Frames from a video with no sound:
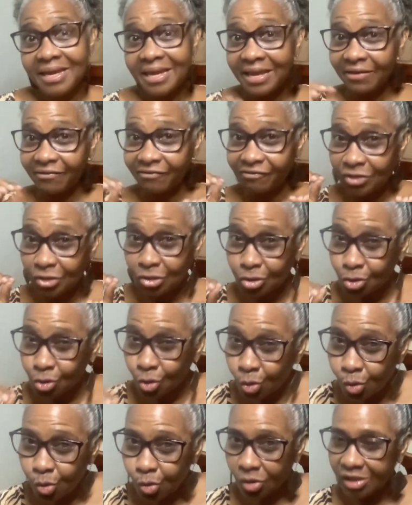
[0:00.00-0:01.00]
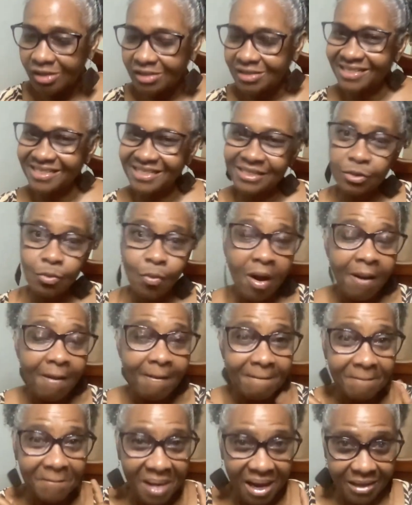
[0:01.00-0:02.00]
If you see
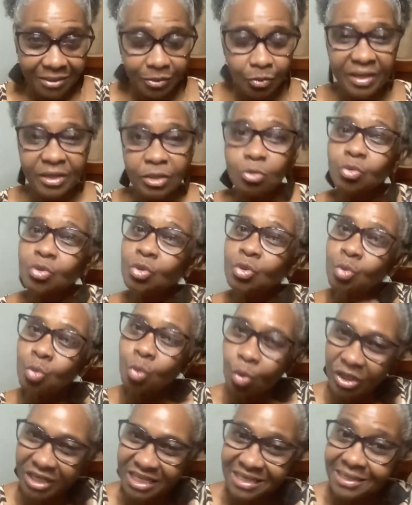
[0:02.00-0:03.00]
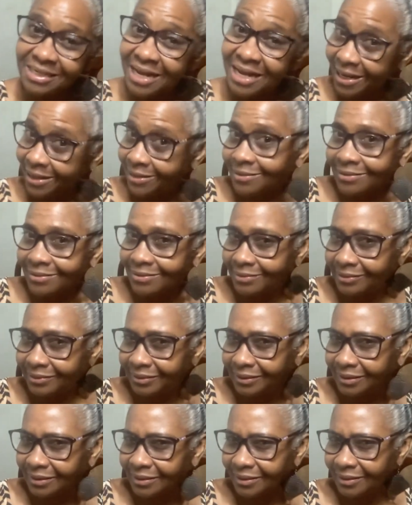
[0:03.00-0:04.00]
one man where you know the dead,
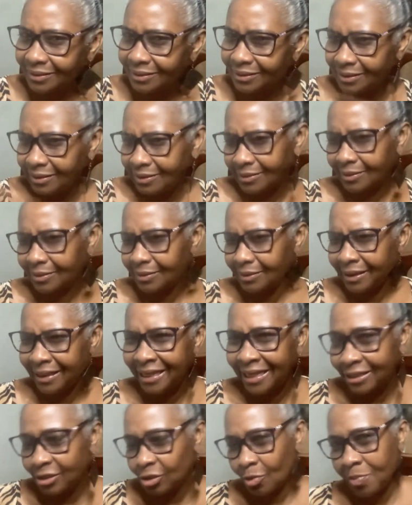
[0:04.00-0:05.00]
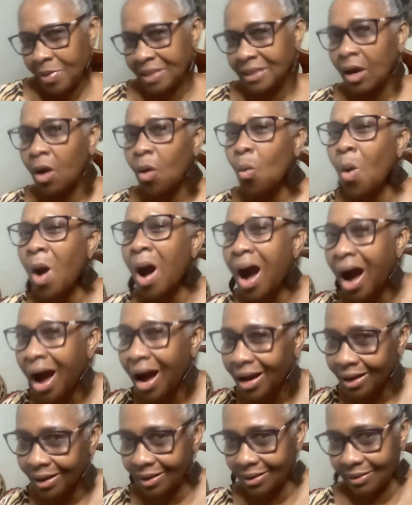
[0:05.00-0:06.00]
get up and
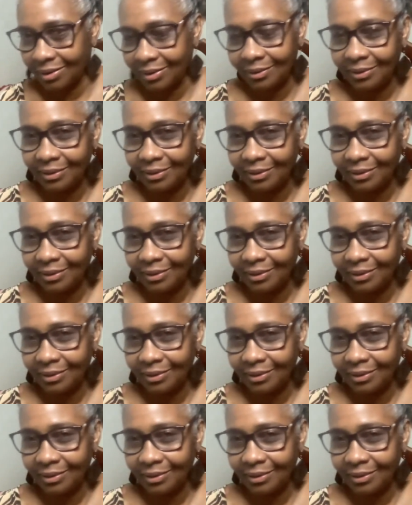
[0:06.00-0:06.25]
walk.